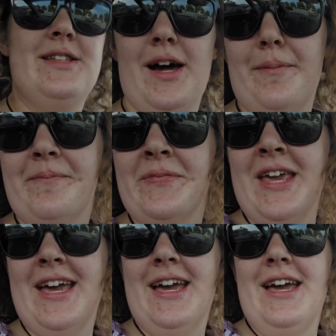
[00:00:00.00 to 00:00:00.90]
stop,
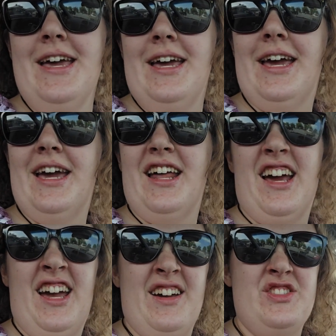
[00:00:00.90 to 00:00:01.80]
and
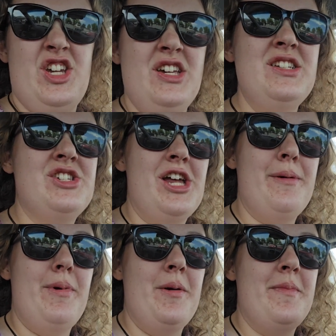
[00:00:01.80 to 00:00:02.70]
I have changed
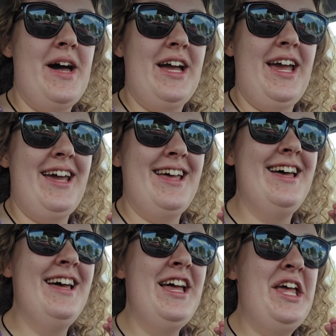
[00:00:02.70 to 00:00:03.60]
up my
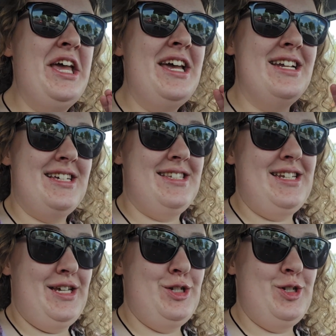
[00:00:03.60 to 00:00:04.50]

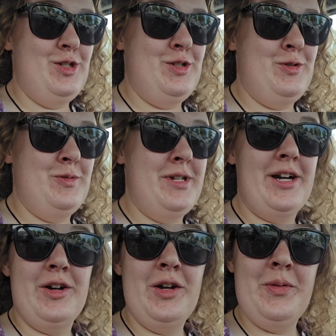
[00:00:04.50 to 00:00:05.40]
destination to
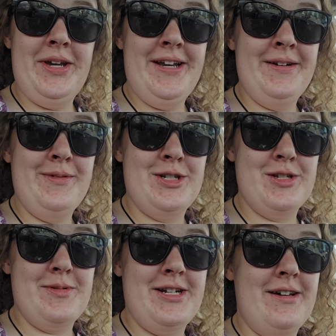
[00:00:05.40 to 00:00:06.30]
Dairy Queen, which
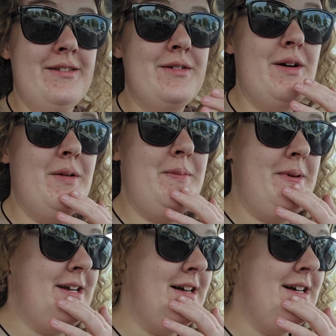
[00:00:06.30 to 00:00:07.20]
is right down the road,
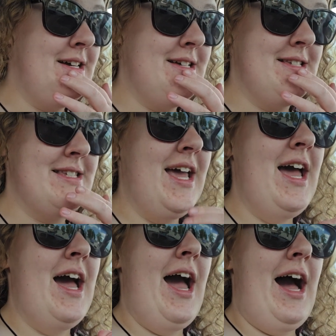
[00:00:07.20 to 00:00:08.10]
because
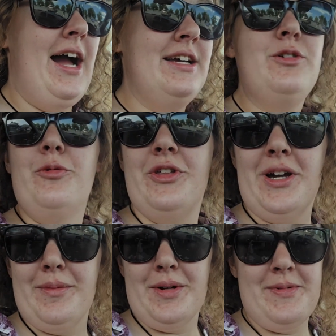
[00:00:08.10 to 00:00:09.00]
I don't
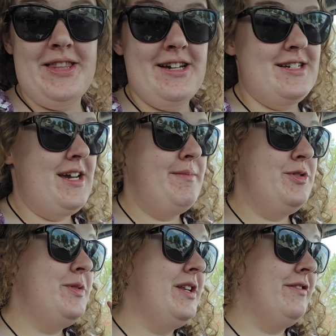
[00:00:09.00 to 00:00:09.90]
think I'm going to be there in time
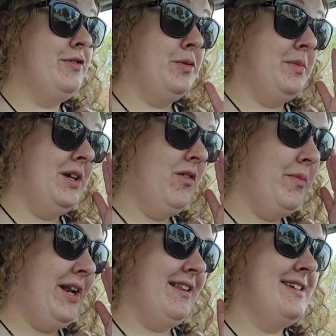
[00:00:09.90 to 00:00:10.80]
to eat a full meal,
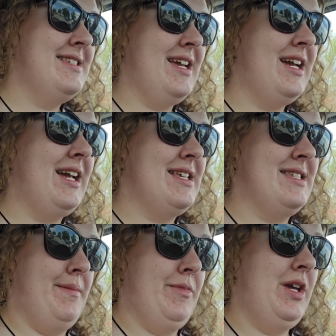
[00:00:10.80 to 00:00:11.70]
but at least I could get
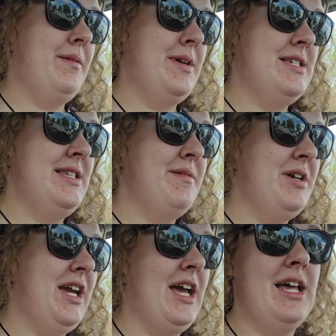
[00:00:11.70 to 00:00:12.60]
something in my
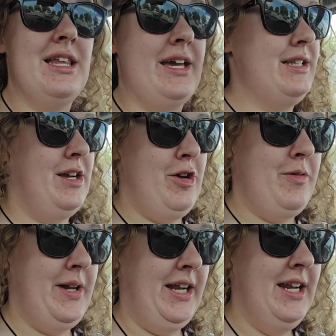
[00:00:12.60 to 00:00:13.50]
stomach, and I like Dairy
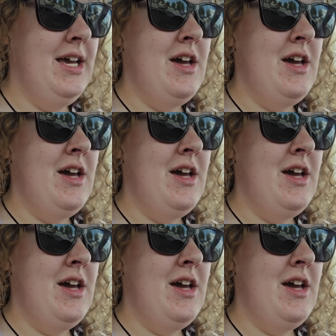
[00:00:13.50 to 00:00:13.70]
Queen.